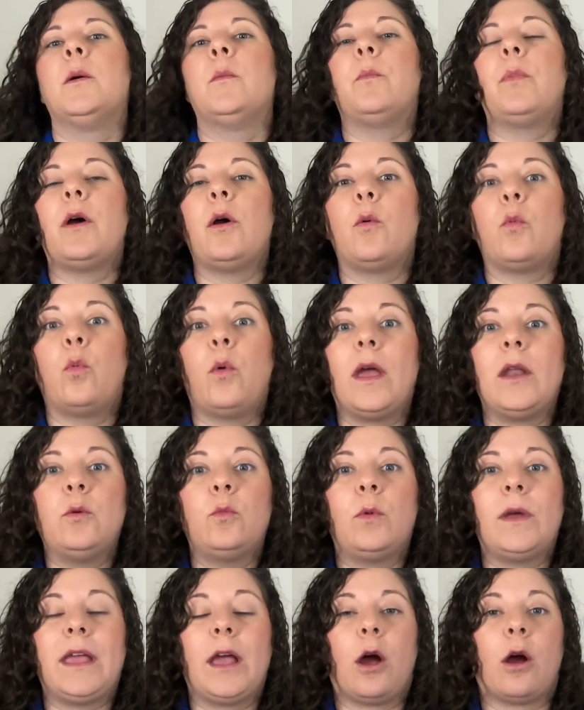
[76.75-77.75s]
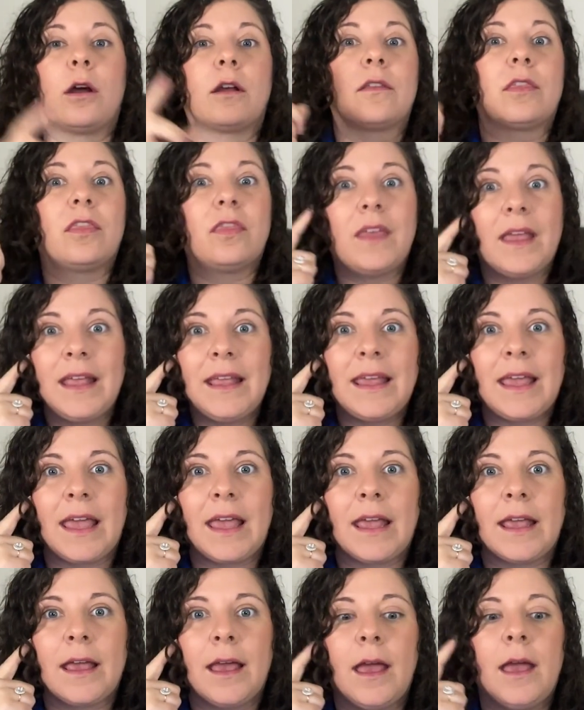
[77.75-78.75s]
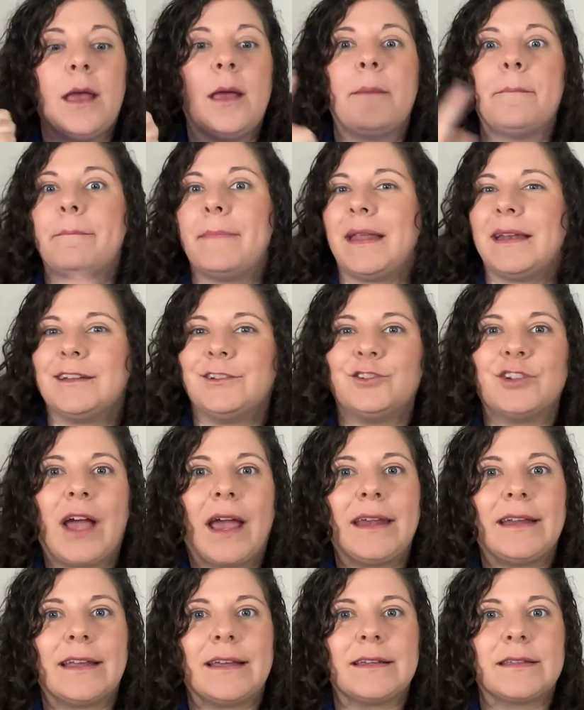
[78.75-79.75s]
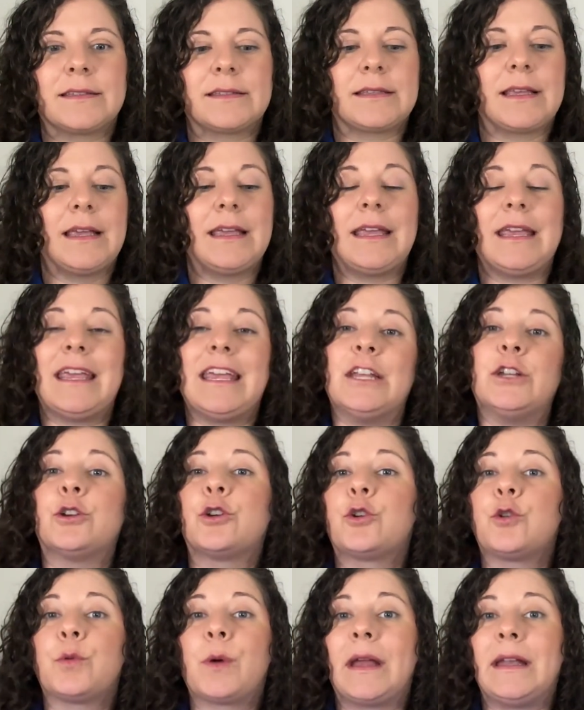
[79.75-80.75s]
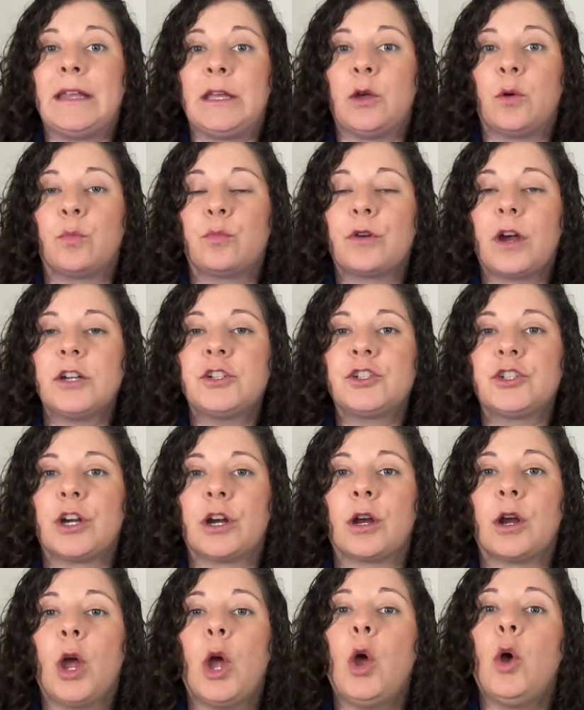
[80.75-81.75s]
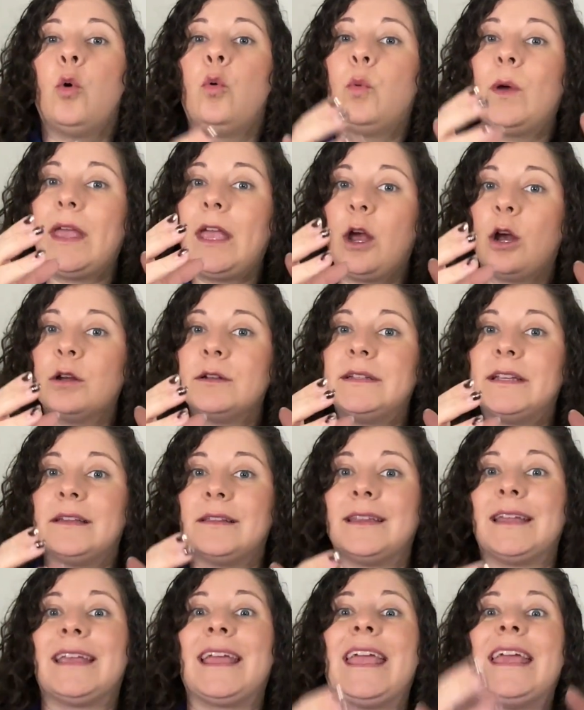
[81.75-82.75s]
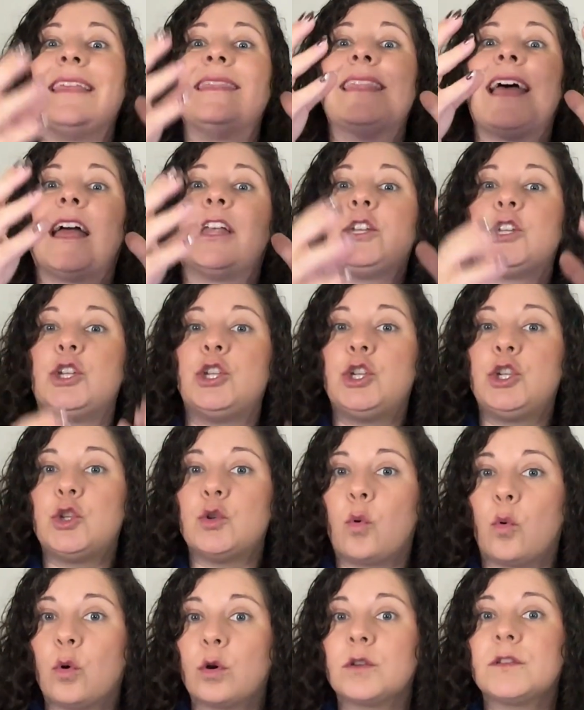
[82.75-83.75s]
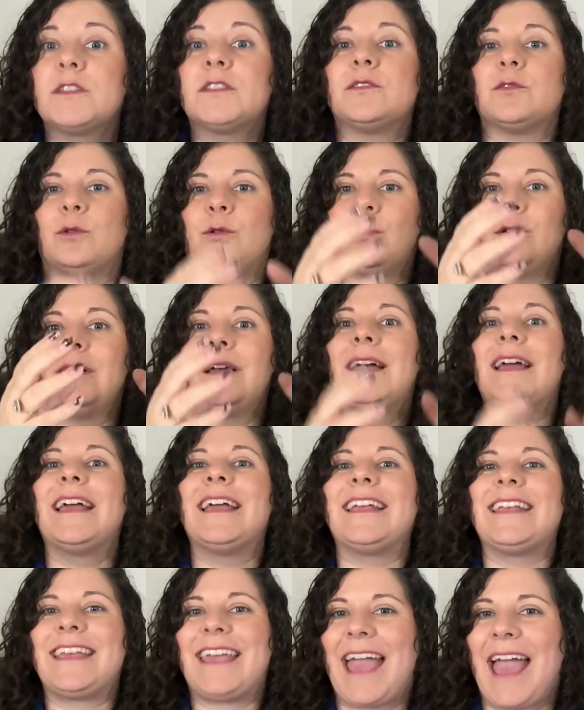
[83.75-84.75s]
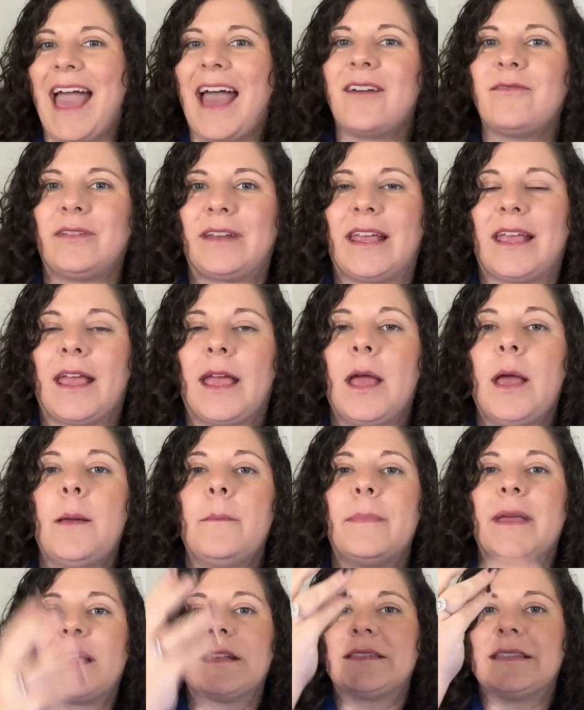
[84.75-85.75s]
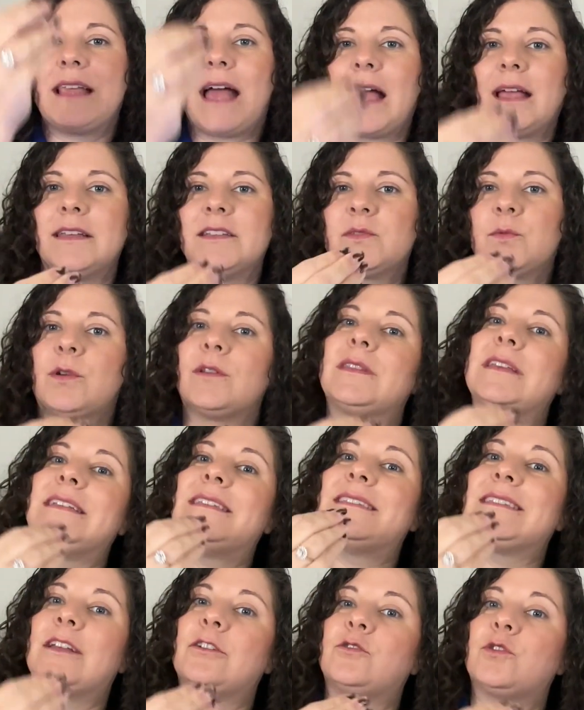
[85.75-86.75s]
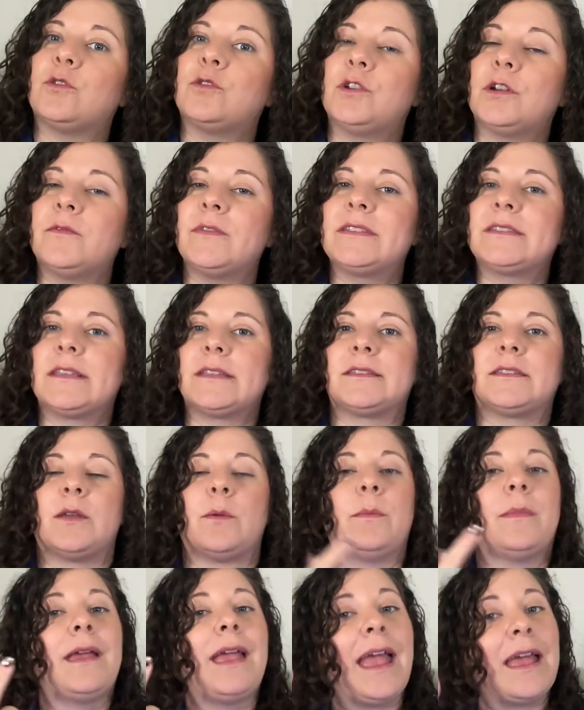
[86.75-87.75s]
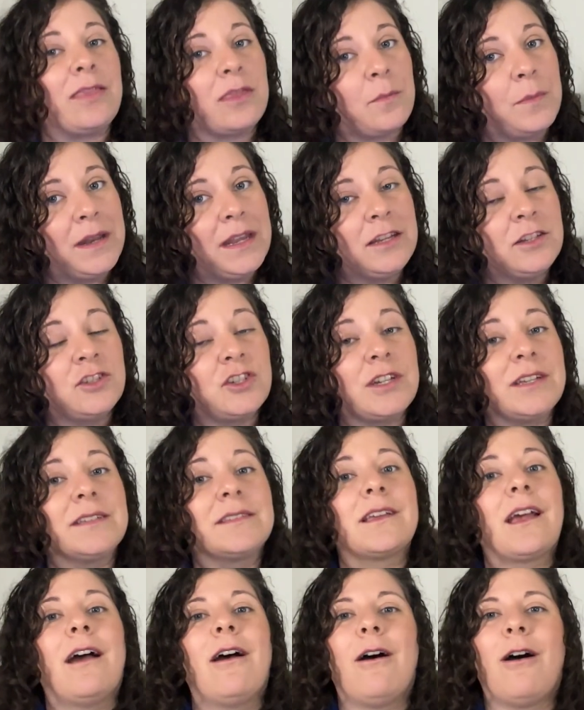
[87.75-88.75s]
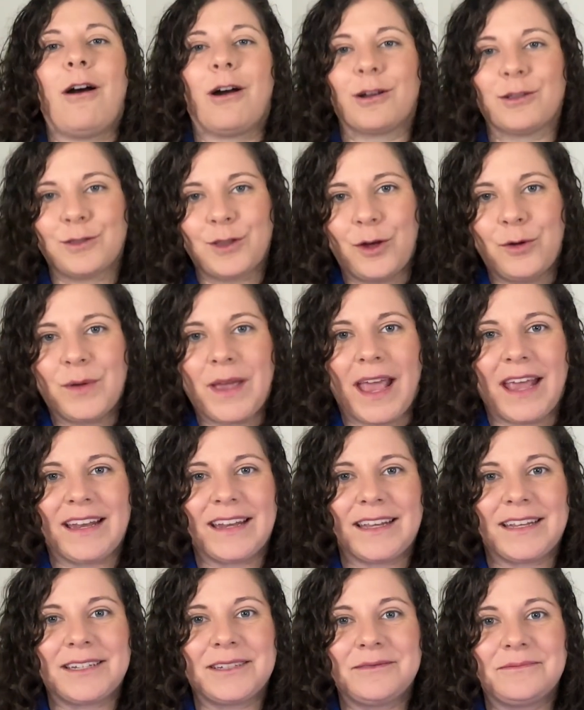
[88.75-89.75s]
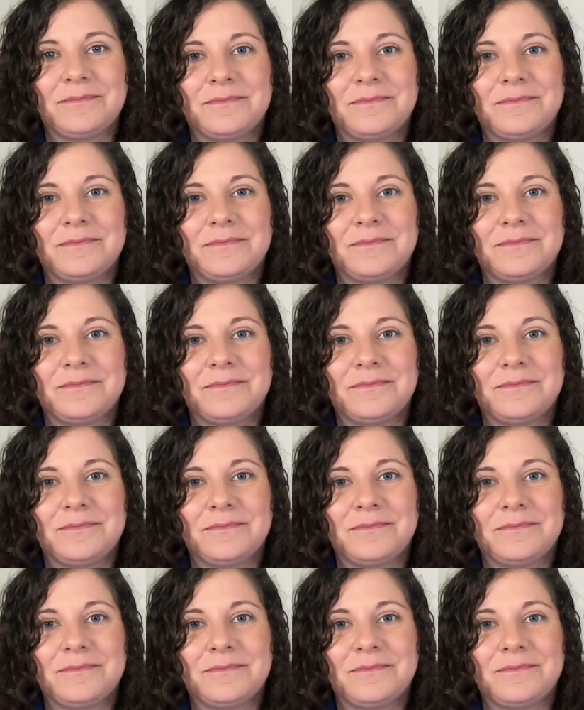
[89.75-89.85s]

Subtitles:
But when we are thinking meningitis, intracranial pressure, we are dealing in that dorsal cavity because that is where the central nervous system and the meninges are located.